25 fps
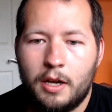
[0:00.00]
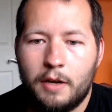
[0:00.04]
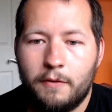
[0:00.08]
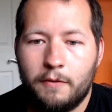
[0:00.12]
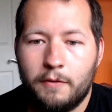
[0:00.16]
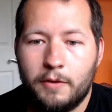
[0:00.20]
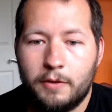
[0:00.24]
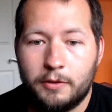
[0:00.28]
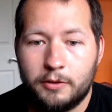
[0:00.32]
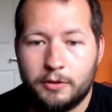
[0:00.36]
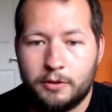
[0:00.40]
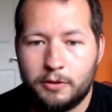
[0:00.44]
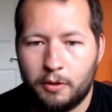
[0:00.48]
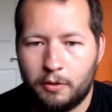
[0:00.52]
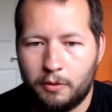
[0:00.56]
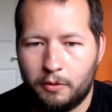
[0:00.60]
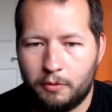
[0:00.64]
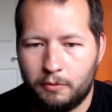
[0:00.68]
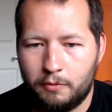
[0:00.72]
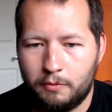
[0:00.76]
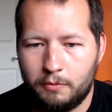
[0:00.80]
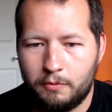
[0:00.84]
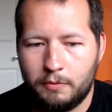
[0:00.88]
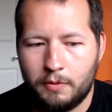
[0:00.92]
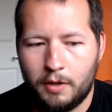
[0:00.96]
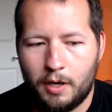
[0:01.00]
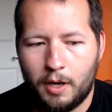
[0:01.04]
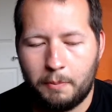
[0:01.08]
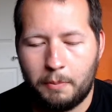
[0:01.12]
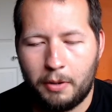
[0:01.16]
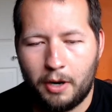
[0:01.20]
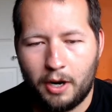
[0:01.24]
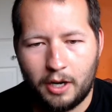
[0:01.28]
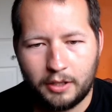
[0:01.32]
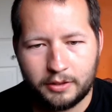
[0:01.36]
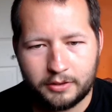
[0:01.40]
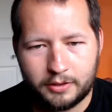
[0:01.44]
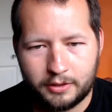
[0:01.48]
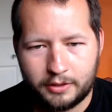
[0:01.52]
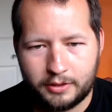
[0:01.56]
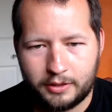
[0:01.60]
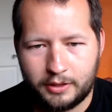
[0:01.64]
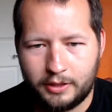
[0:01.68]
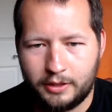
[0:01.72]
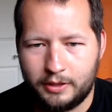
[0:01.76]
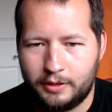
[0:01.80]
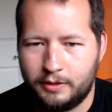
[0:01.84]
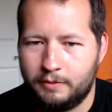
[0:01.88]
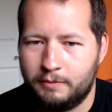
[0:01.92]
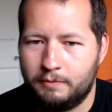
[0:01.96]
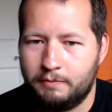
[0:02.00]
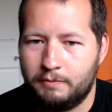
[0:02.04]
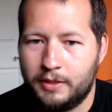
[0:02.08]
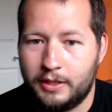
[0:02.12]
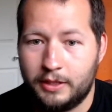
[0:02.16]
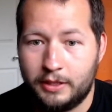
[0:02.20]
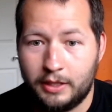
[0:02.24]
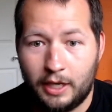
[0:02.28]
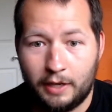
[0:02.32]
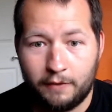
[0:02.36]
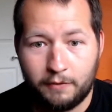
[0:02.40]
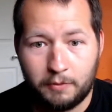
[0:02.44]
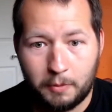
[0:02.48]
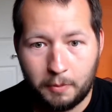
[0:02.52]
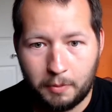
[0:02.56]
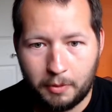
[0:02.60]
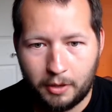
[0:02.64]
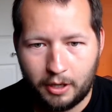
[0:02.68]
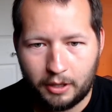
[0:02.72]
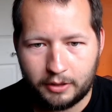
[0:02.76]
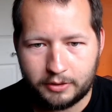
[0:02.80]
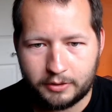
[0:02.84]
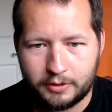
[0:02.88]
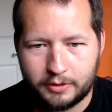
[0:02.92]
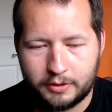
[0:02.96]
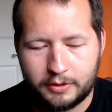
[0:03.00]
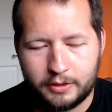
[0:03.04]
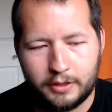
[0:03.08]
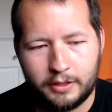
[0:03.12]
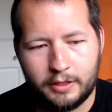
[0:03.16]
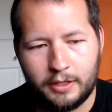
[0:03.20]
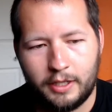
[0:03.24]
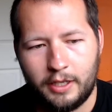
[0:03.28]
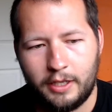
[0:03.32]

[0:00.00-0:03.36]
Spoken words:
So apostasy, he died from apostasy.